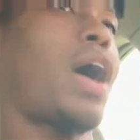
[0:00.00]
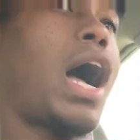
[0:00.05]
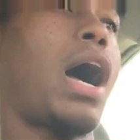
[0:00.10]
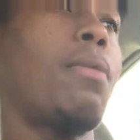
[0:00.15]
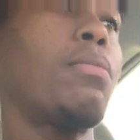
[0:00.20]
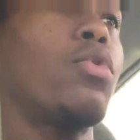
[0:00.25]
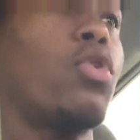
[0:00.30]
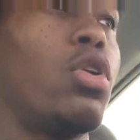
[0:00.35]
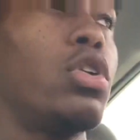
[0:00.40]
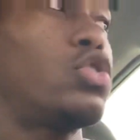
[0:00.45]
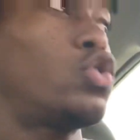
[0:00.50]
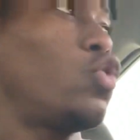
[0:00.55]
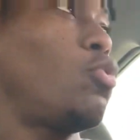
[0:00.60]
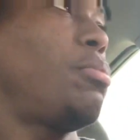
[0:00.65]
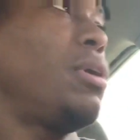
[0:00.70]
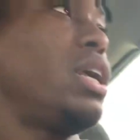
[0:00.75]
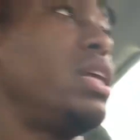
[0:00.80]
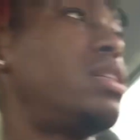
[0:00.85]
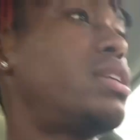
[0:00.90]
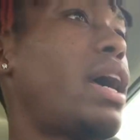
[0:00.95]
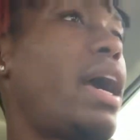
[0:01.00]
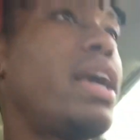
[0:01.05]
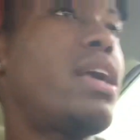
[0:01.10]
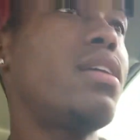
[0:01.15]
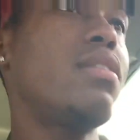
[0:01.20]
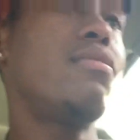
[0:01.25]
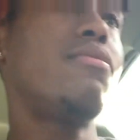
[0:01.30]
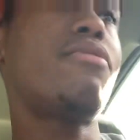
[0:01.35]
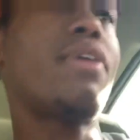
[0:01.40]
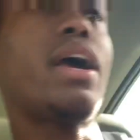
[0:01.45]
I'm going to be
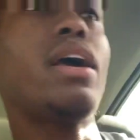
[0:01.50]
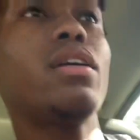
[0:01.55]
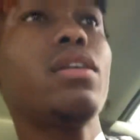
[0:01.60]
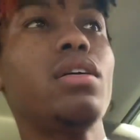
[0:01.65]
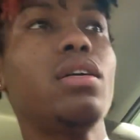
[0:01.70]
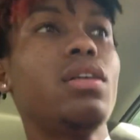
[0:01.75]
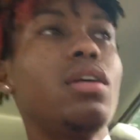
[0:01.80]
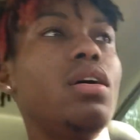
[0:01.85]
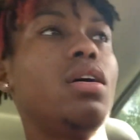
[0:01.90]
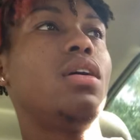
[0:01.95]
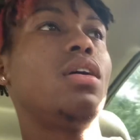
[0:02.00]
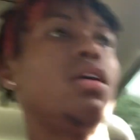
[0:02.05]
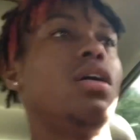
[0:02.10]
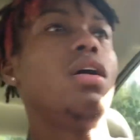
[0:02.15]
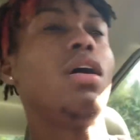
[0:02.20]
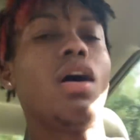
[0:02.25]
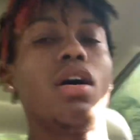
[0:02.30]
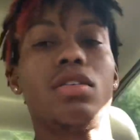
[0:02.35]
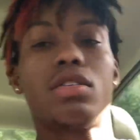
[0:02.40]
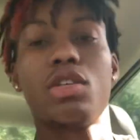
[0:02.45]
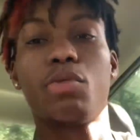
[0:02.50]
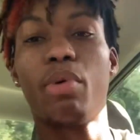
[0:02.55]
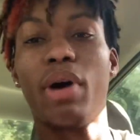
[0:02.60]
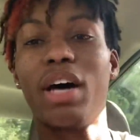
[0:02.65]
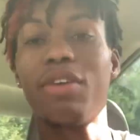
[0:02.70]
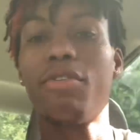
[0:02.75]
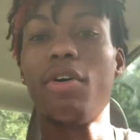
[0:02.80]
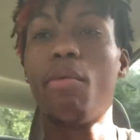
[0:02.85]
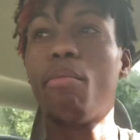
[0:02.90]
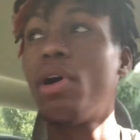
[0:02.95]
taking Vadah, her other
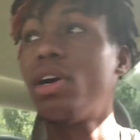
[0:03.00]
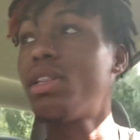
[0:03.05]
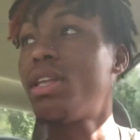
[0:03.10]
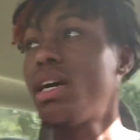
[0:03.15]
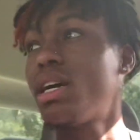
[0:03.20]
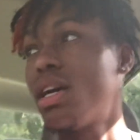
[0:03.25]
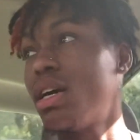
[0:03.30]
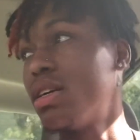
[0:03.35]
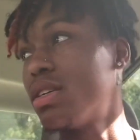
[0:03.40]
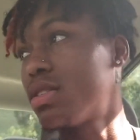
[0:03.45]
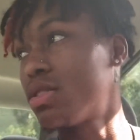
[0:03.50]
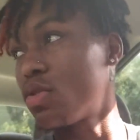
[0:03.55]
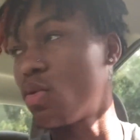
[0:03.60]
surprise for her birthday, because